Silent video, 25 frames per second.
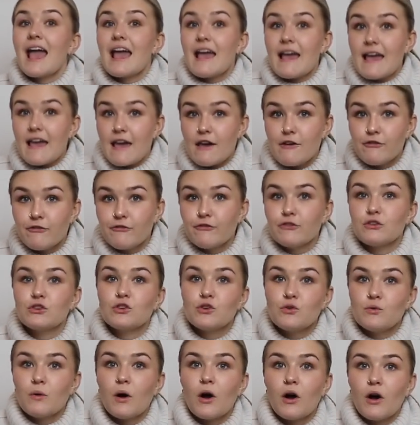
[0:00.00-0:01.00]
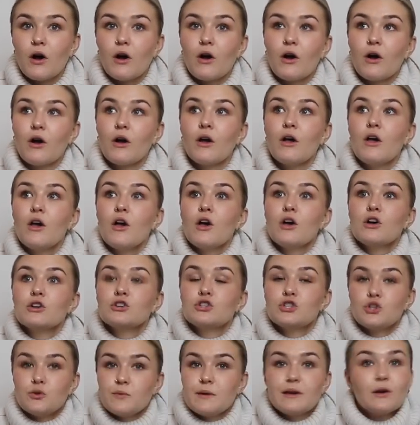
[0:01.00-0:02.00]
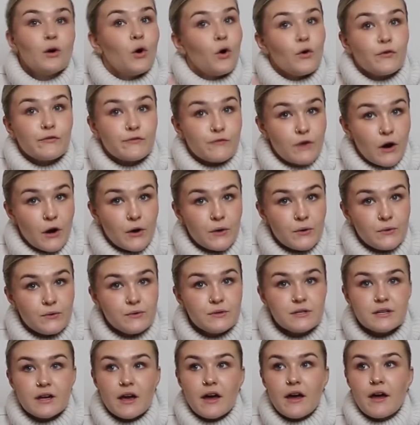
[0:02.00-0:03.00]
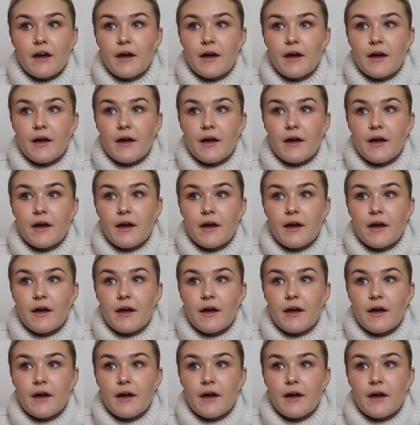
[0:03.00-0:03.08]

If you are doing off-road